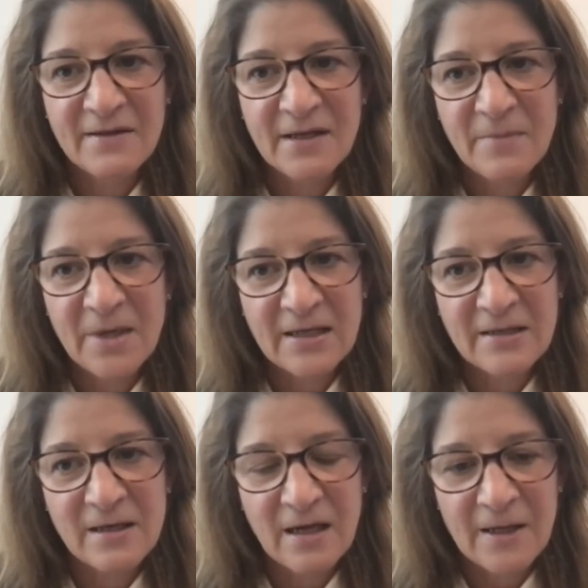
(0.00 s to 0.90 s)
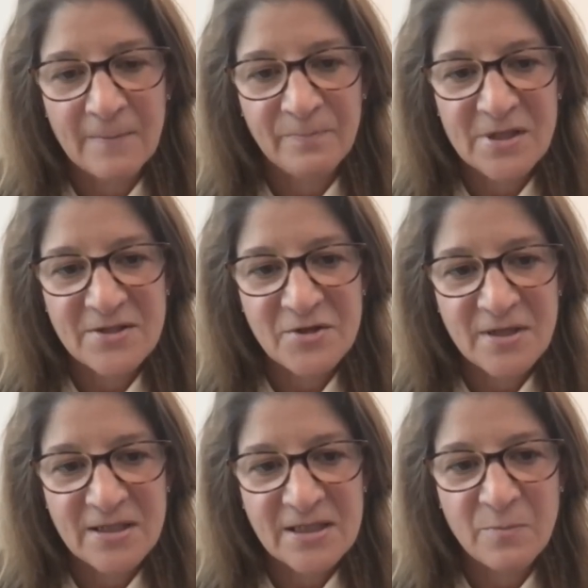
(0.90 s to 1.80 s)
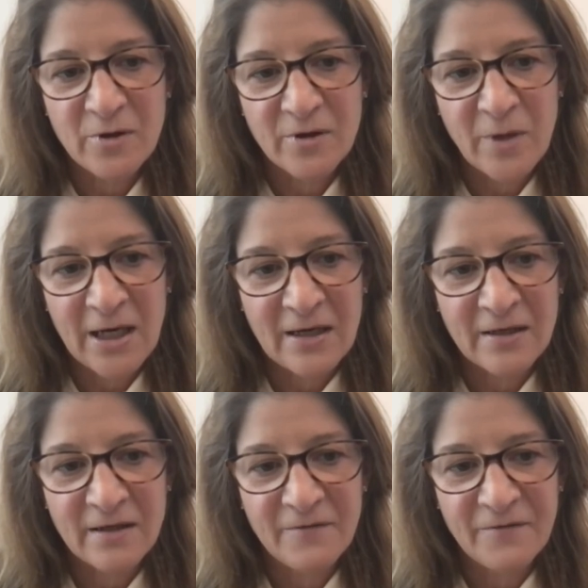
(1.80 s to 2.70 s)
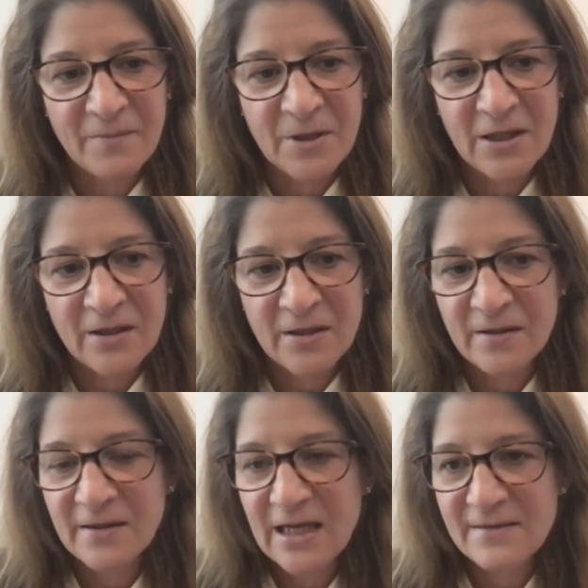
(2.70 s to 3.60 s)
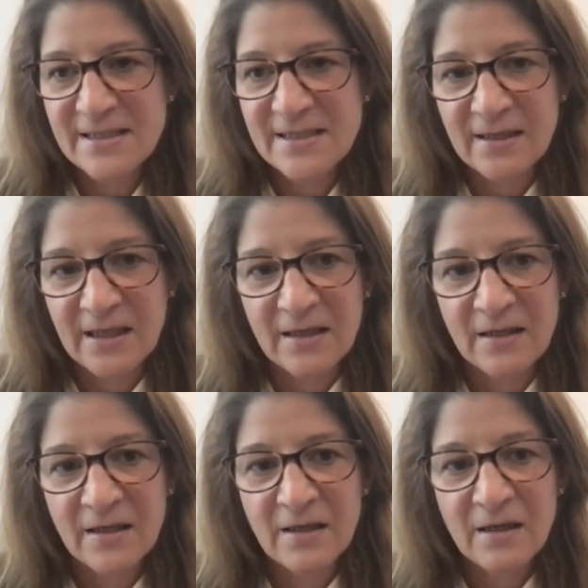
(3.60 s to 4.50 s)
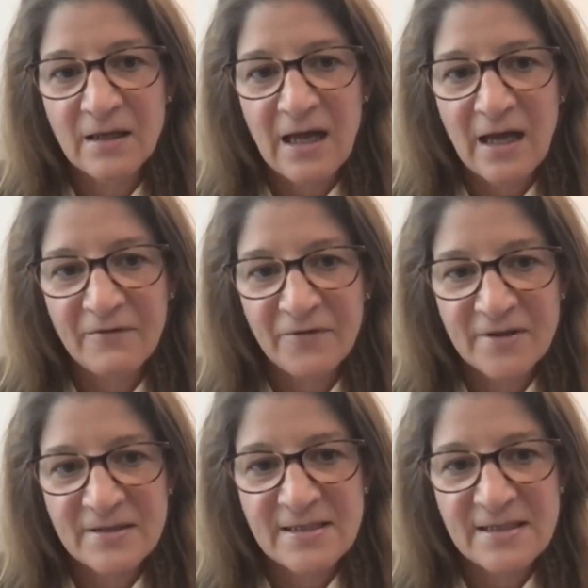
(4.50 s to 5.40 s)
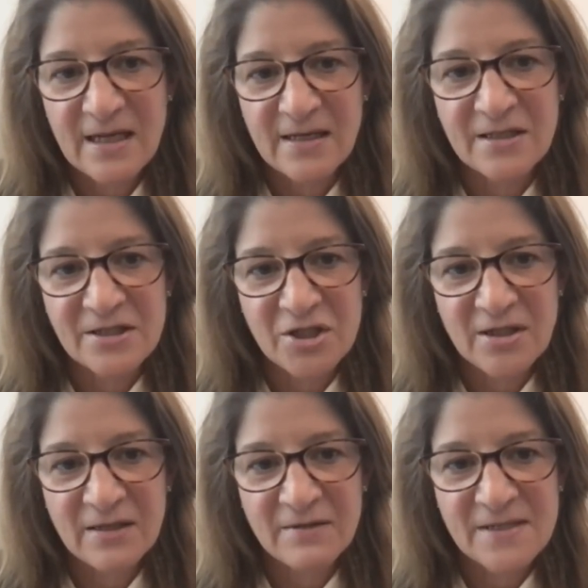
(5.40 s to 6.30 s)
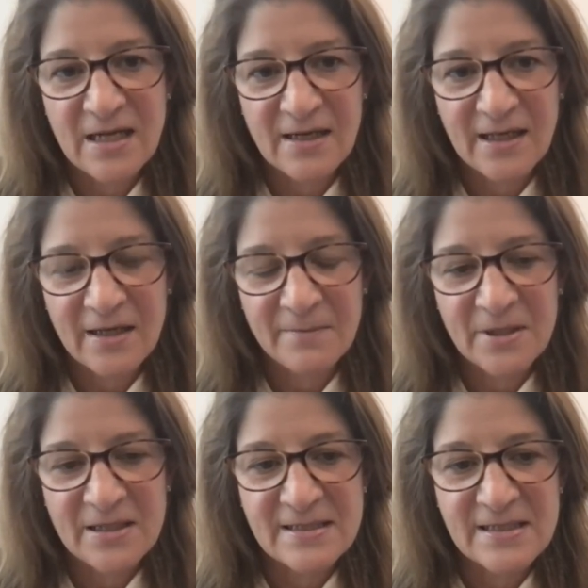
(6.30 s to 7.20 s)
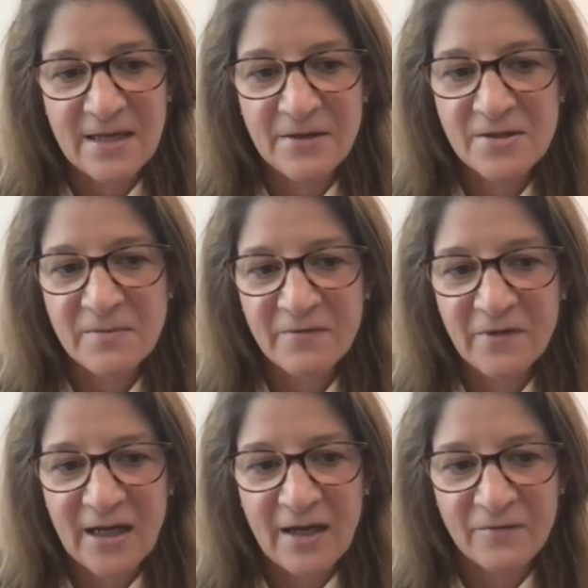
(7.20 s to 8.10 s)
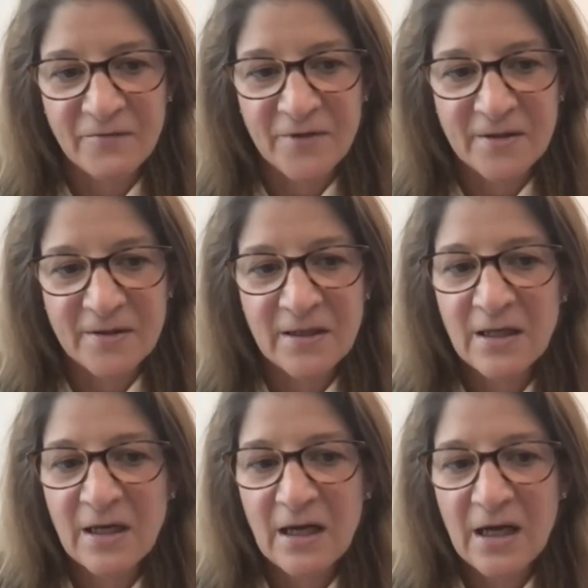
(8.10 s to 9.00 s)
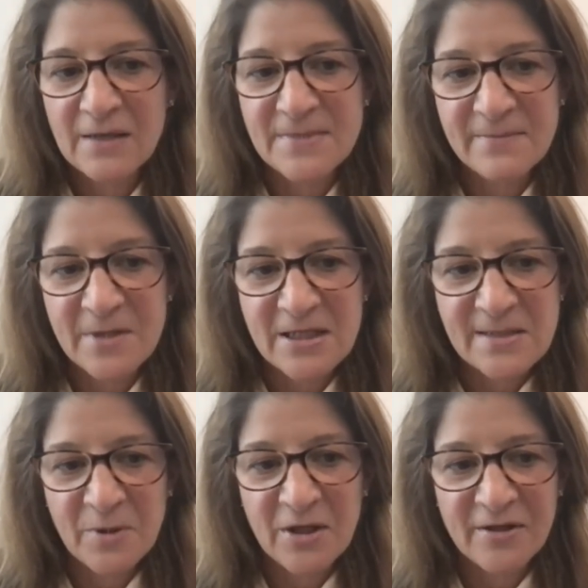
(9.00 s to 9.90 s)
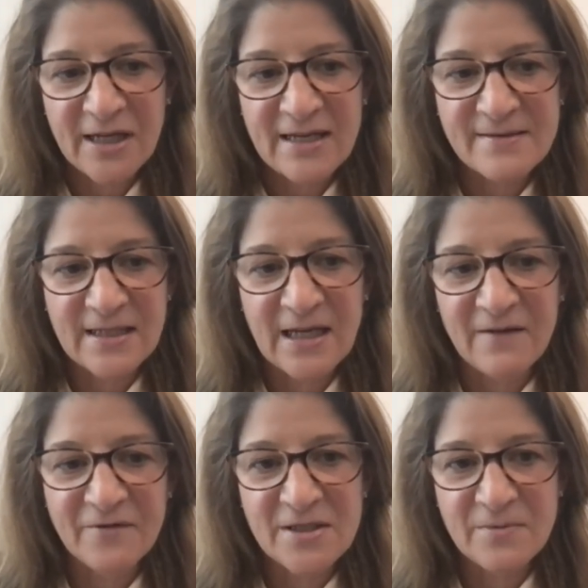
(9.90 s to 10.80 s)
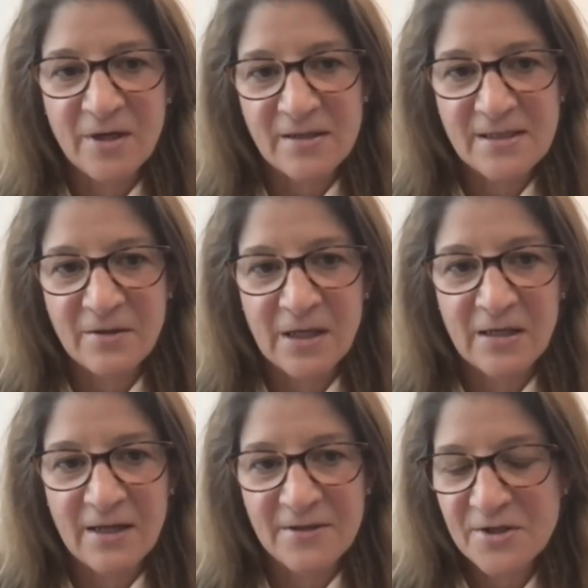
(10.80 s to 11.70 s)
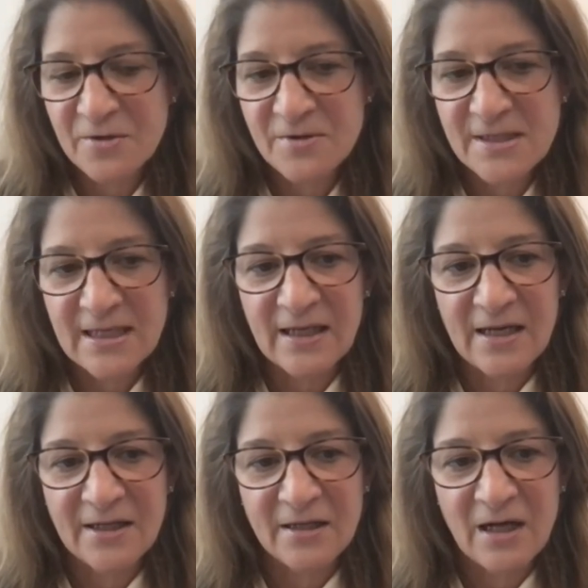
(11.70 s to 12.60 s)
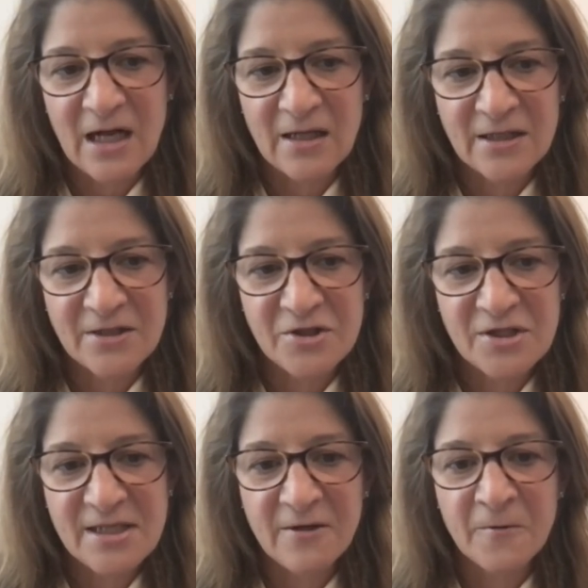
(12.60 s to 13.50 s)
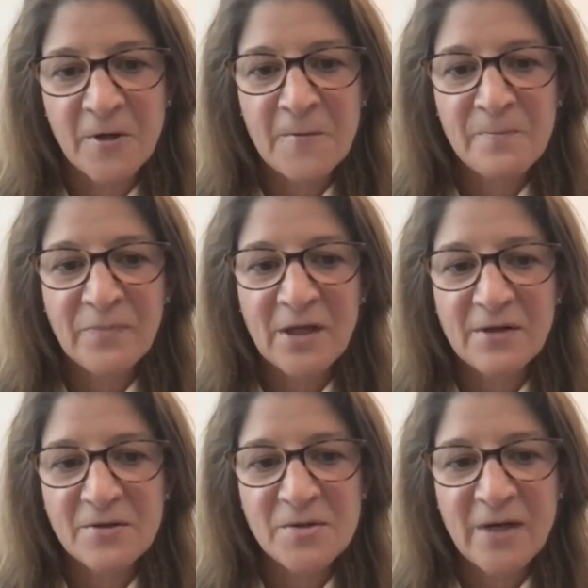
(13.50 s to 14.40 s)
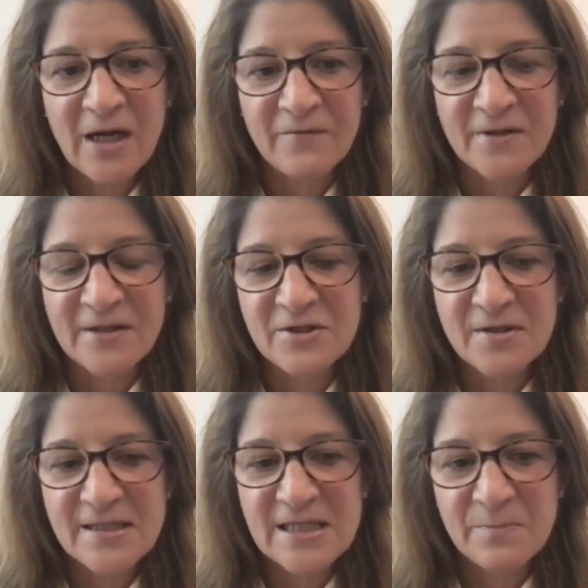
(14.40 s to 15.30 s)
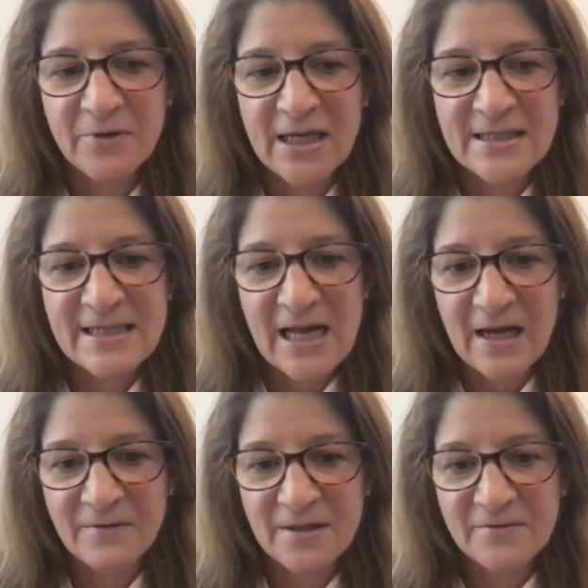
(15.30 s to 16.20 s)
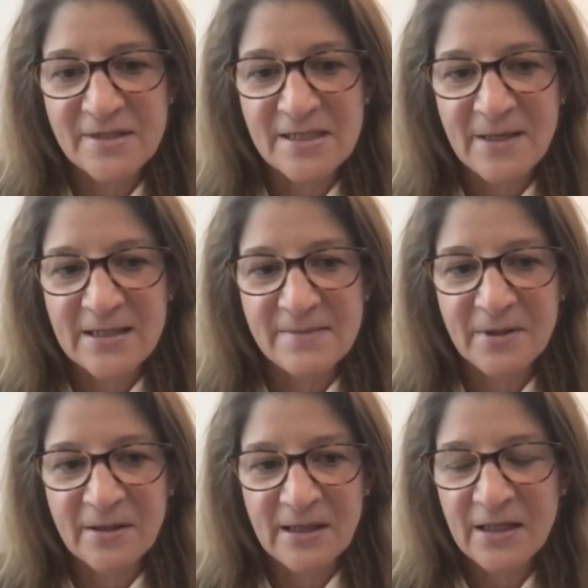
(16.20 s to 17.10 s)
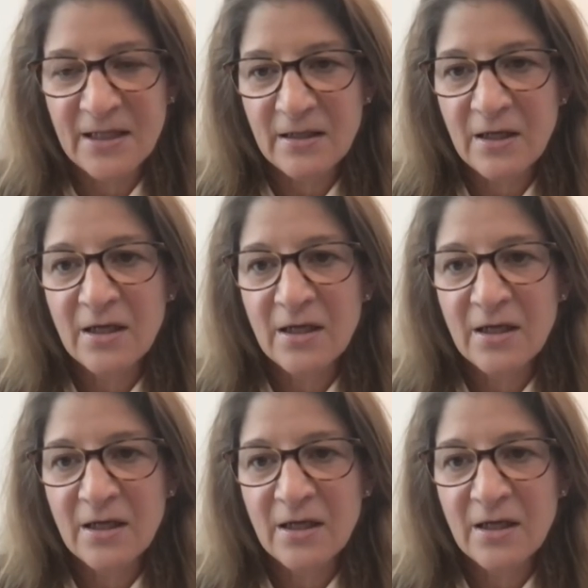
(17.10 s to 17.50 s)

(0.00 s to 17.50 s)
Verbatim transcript: They made um, students aware of the peer counseling efforts and initiatives on campus, and those were very helpful. Um, some of these peer counseling efforts were also at other schools like Kenyon College. So those were helpful. It sort of spreads out the responsibility